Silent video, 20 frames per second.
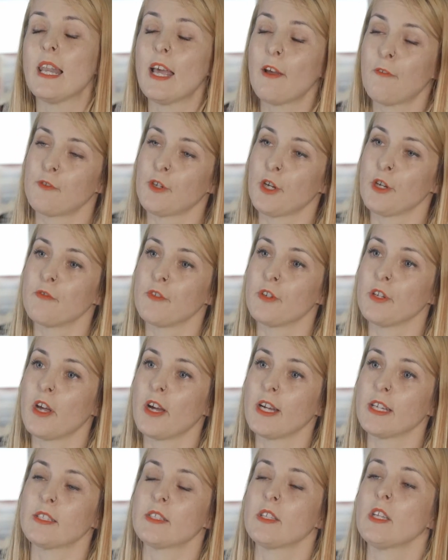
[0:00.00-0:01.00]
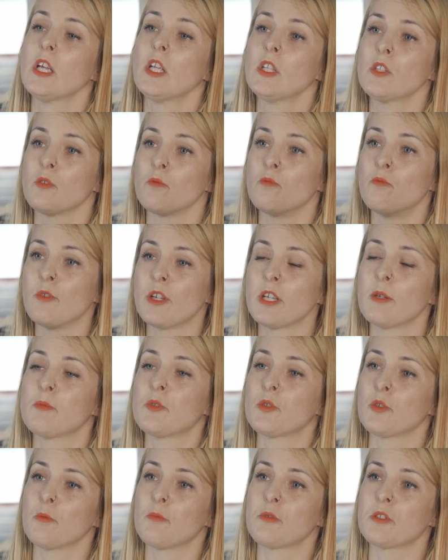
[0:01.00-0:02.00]
Left overnight to
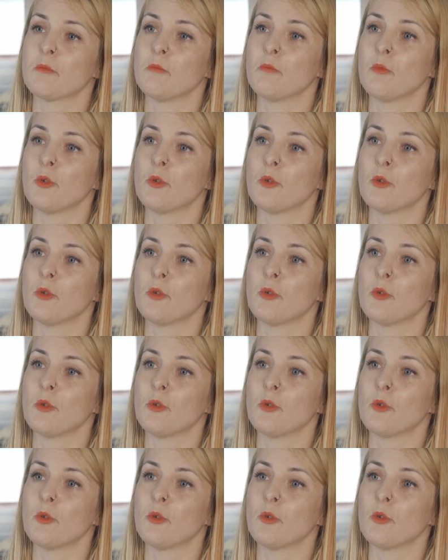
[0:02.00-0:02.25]
reabsorb some